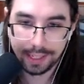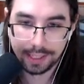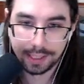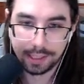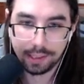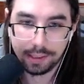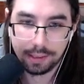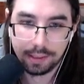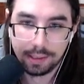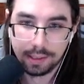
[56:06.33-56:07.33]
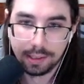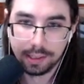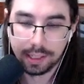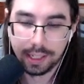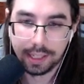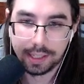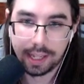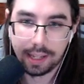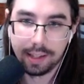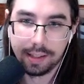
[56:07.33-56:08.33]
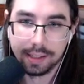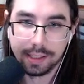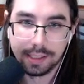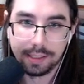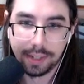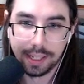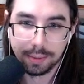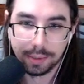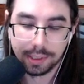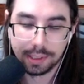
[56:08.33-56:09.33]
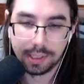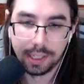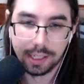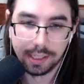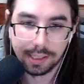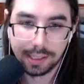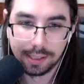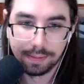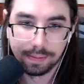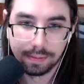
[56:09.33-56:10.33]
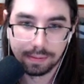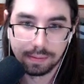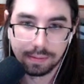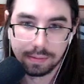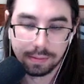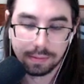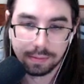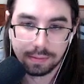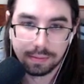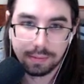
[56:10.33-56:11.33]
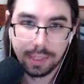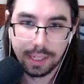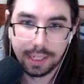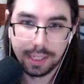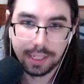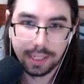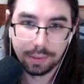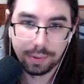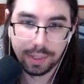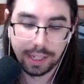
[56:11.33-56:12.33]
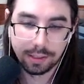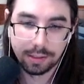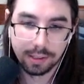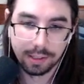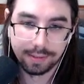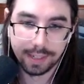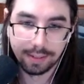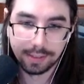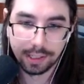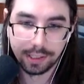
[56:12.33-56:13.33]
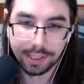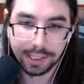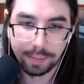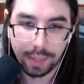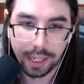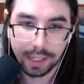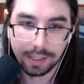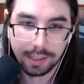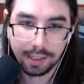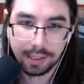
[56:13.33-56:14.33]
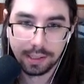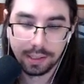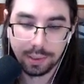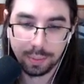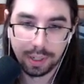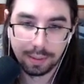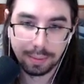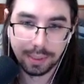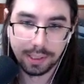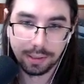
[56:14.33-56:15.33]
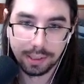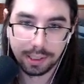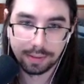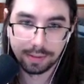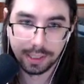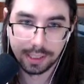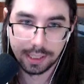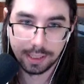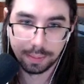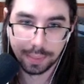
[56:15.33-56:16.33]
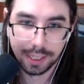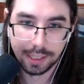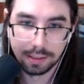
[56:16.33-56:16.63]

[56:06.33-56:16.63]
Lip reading: a turn, looking at the list of animals, and yeah, I think with how strong the 5s are in this pack, you probably do just freeze it, but